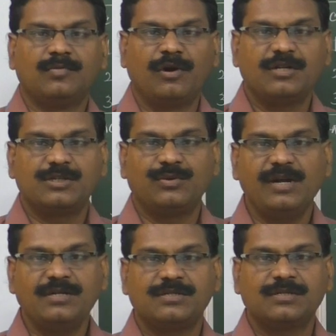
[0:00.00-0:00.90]
Good morning,
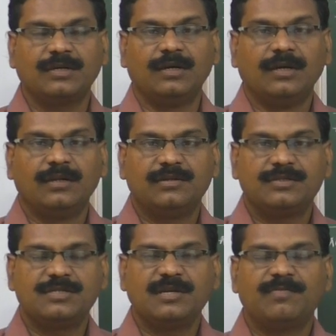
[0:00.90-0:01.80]
students.
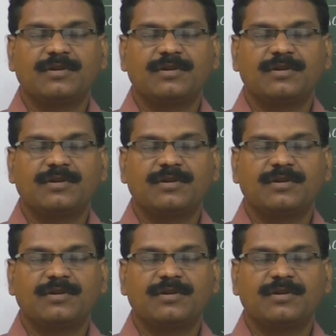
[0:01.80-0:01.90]
This is M.